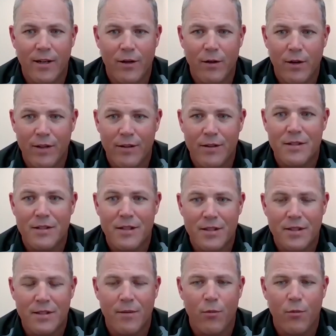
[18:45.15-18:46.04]
Underneath the
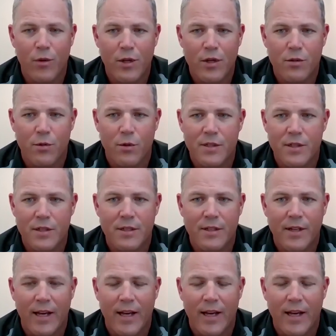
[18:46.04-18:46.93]
system
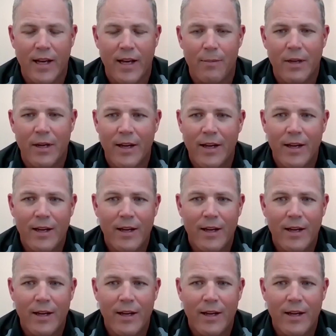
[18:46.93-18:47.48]
resources tab,